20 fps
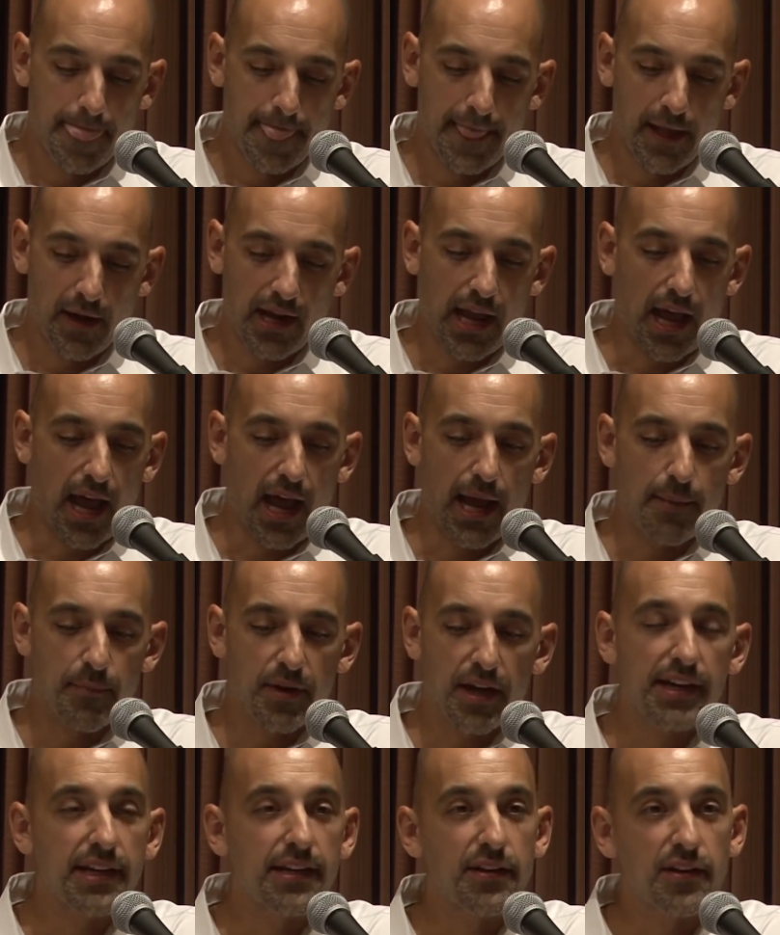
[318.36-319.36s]
Now, I'm
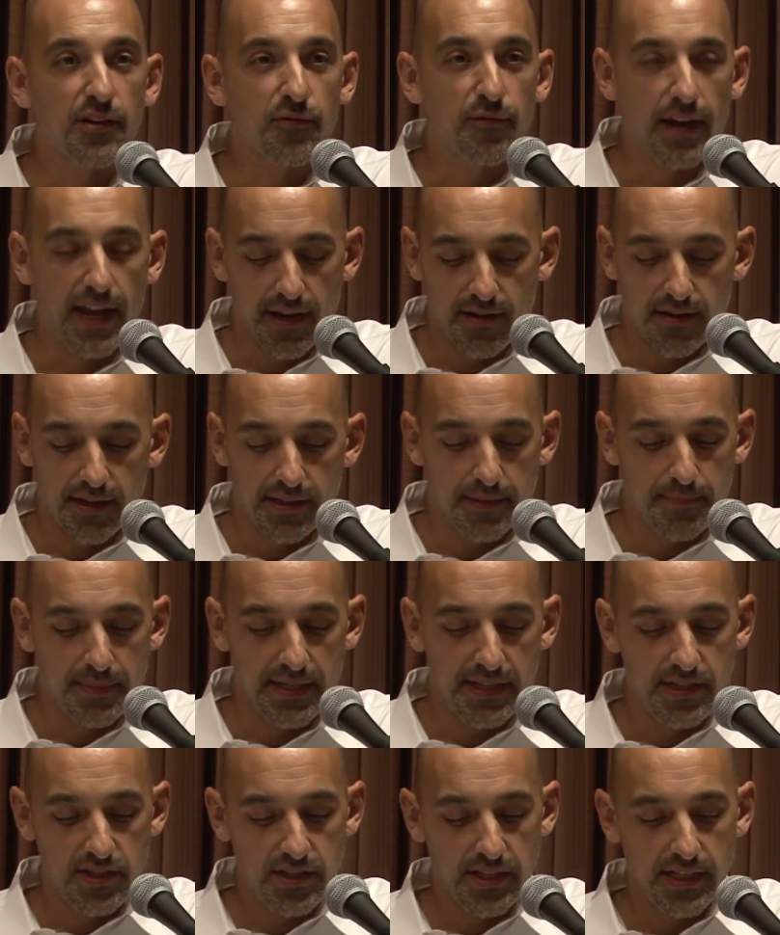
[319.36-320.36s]
not here to rag on the
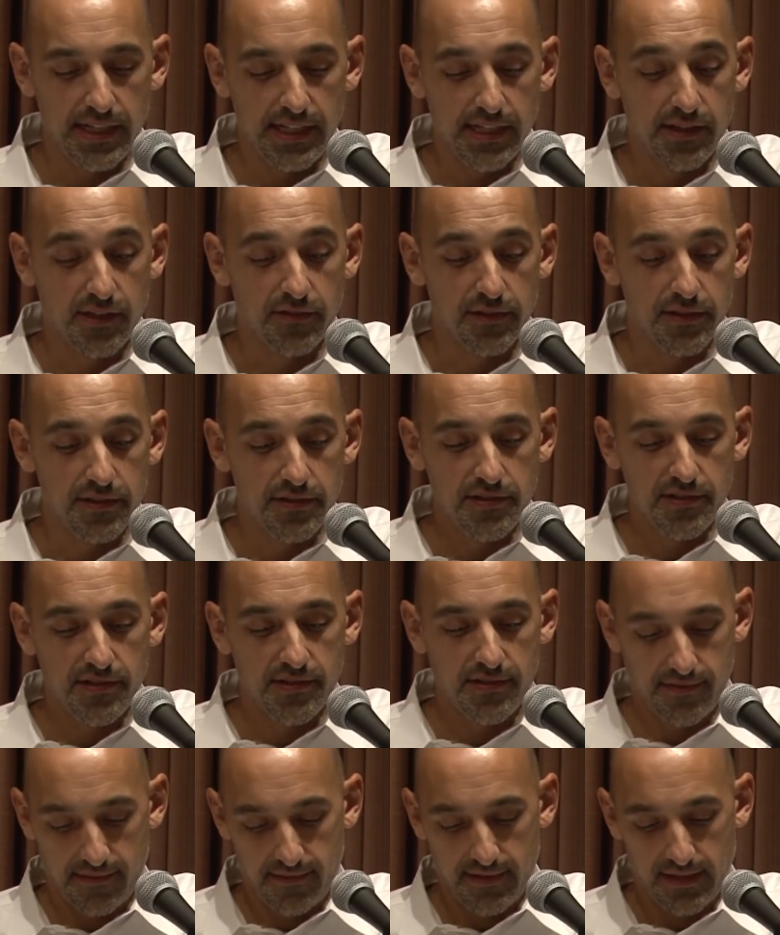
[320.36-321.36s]
PG&E
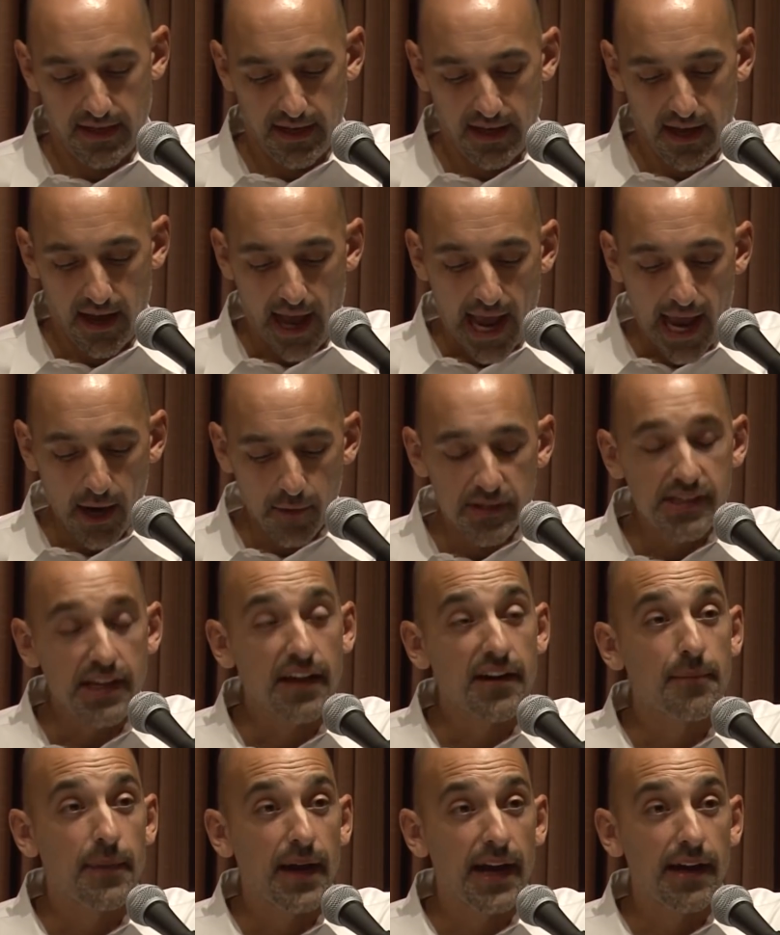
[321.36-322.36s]
crews. I was
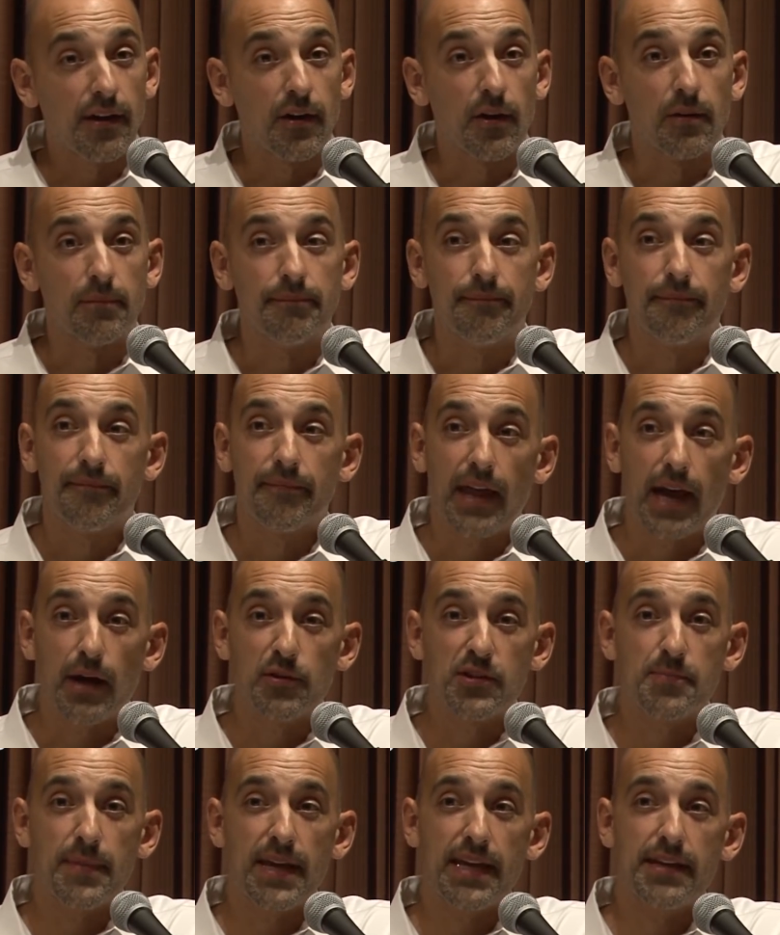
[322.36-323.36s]
out of my home. I
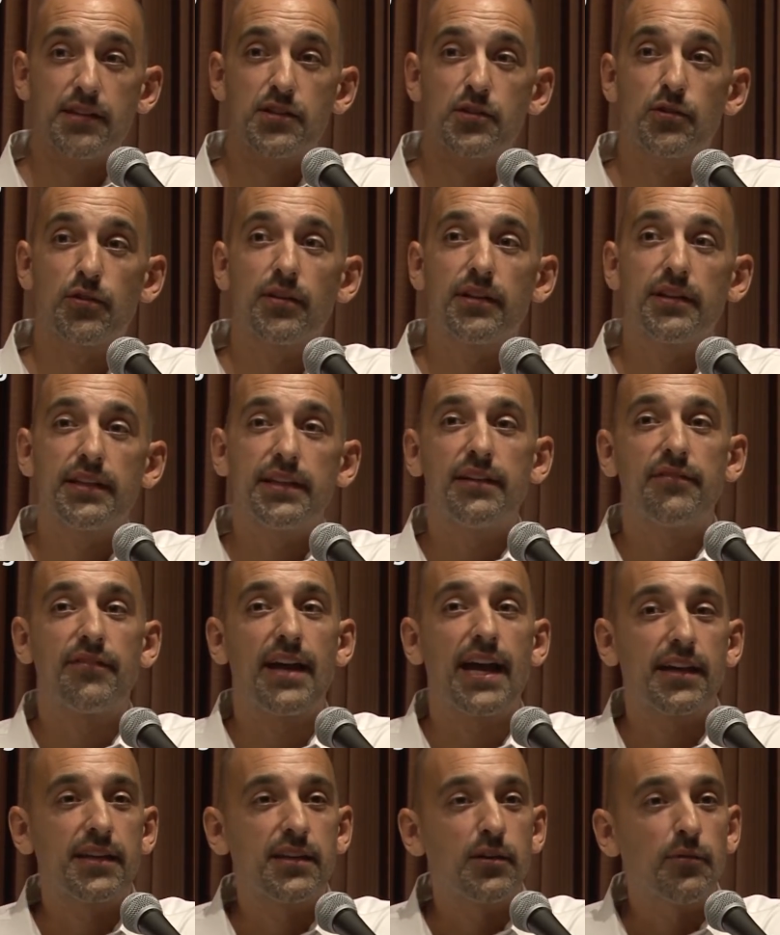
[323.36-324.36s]
was mandatorily
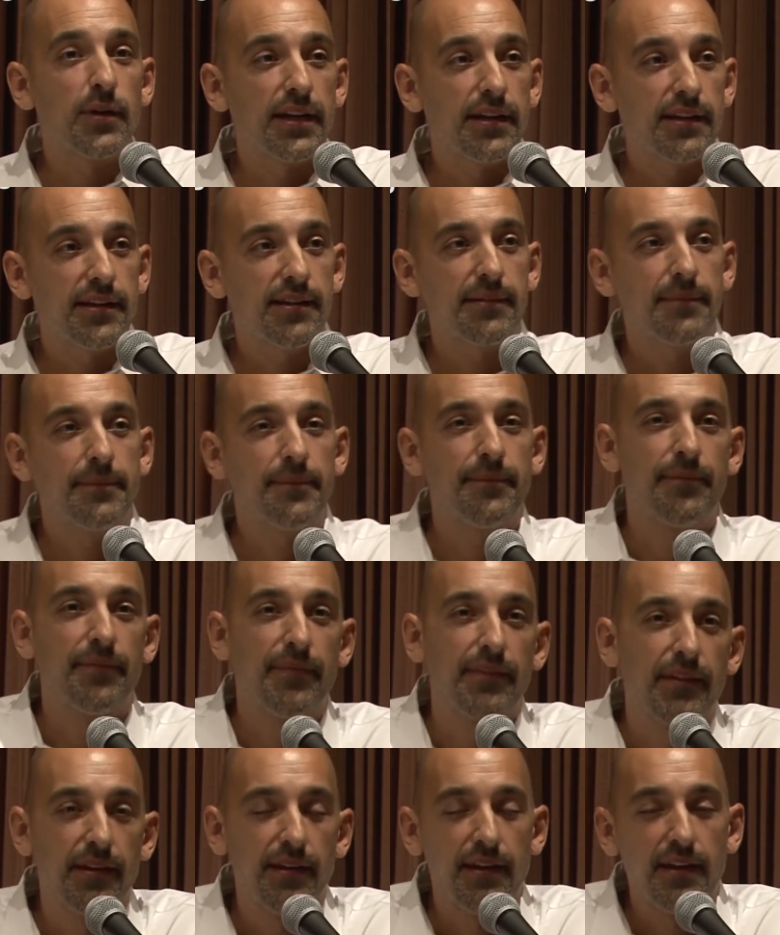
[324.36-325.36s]
evacuated,
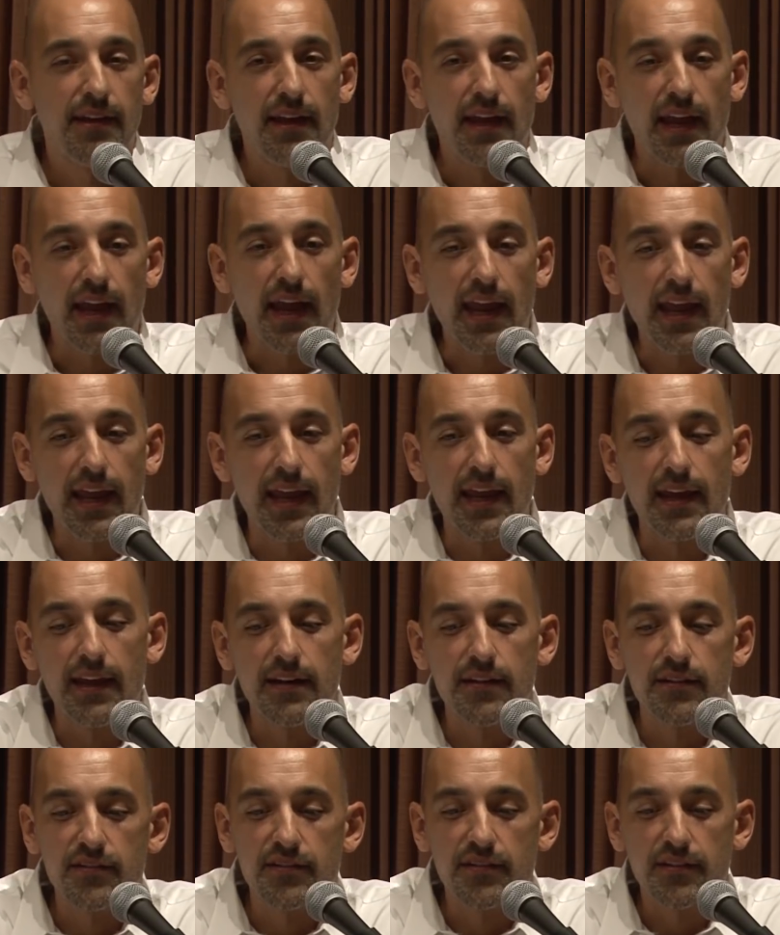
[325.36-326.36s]

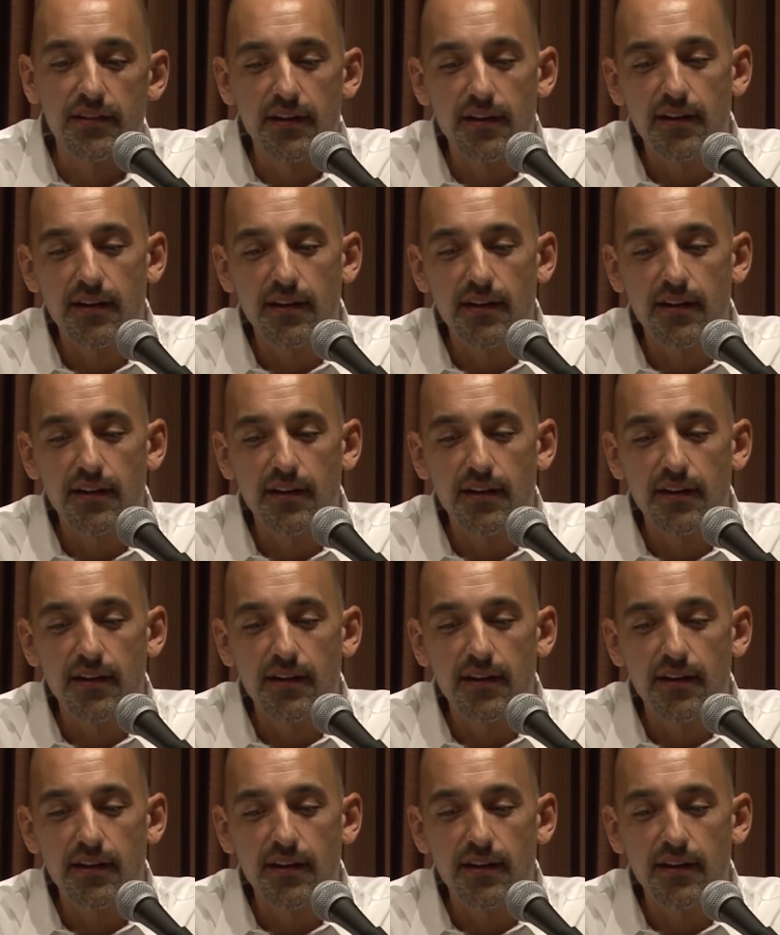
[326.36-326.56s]
and